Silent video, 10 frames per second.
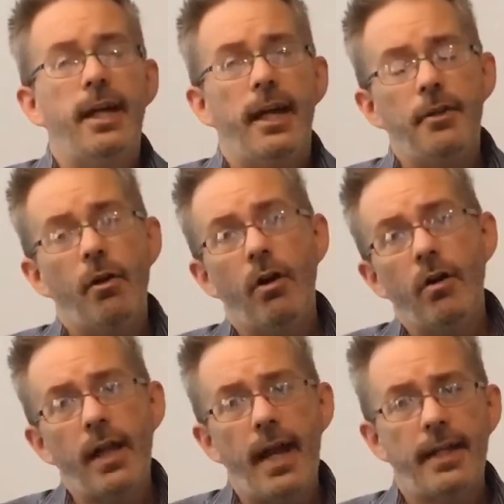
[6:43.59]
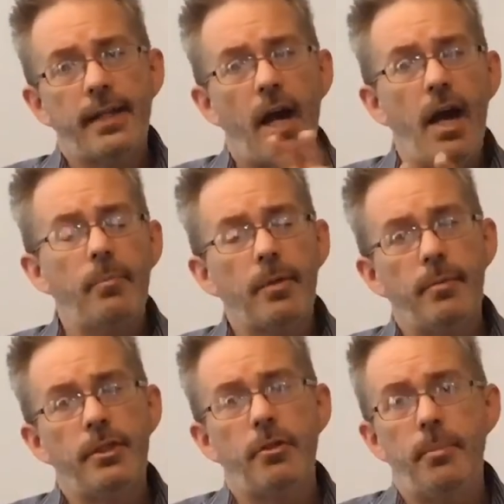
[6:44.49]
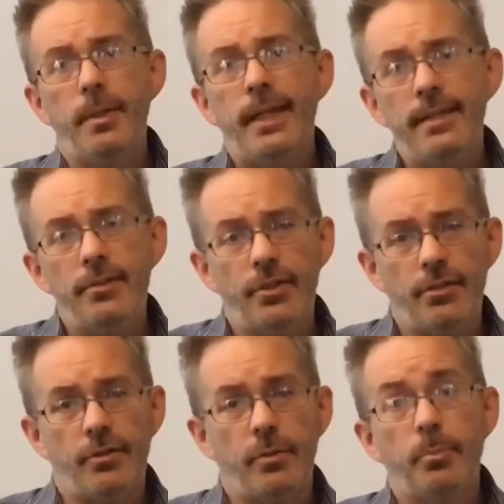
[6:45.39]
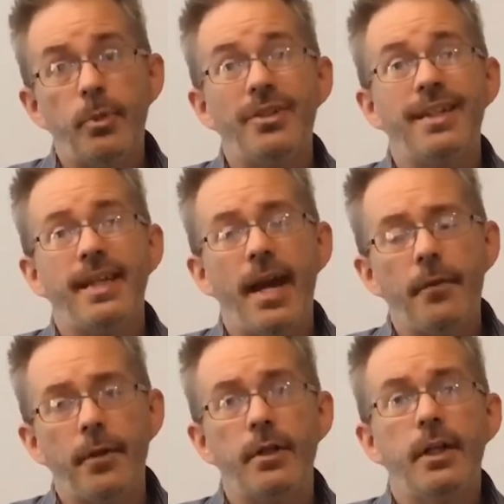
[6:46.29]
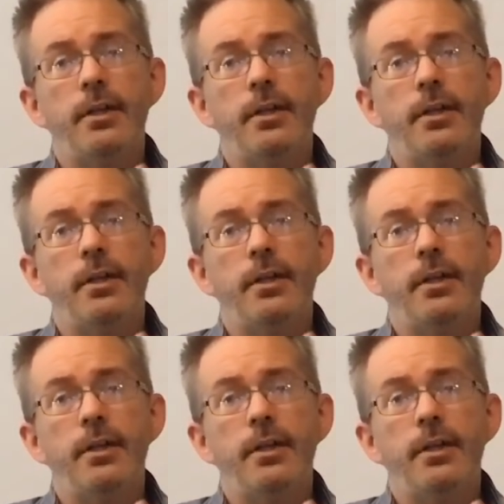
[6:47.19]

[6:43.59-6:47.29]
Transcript: and you all had complementary pieces to put together